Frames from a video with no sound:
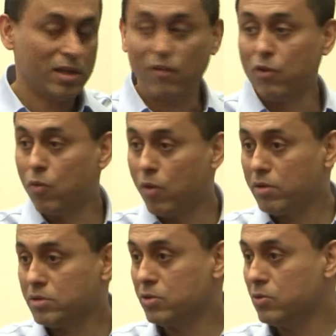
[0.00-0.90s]
If you
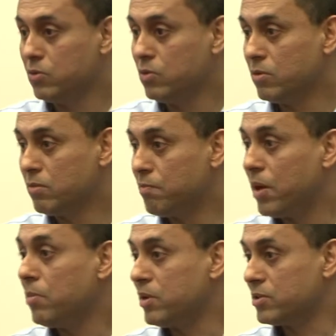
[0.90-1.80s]
want to
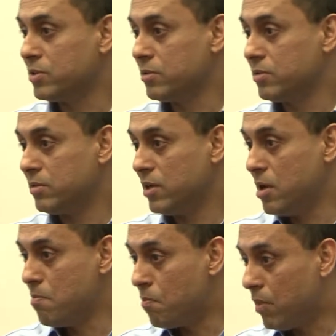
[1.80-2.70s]
publish
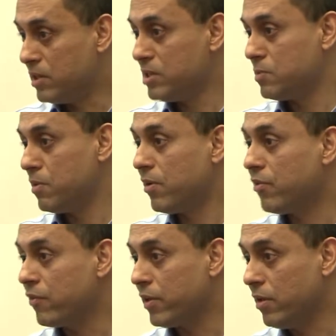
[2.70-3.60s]
in
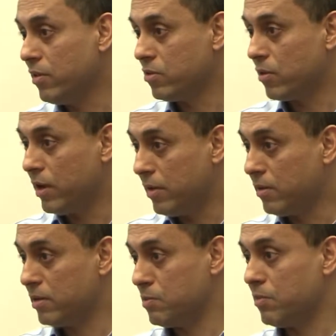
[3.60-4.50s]
multidisciplinary fields or
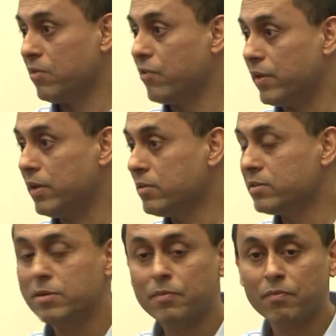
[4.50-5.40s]
interdisciplinary
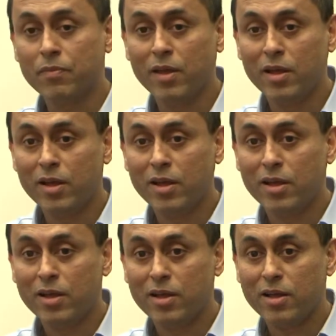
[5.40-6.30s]
fields,
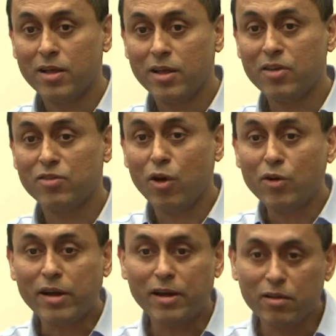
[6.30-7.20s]
it's
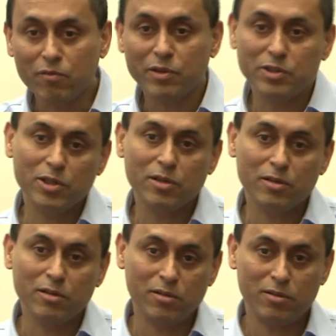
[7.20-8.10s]
not clear which
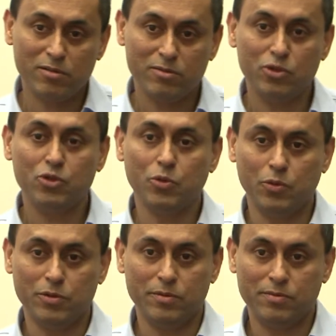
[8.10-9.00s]
journal to
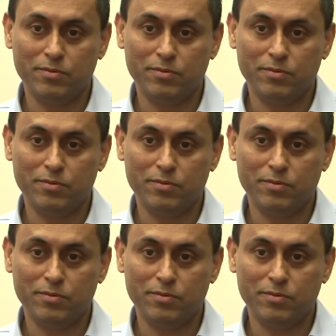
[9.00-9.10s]
choose.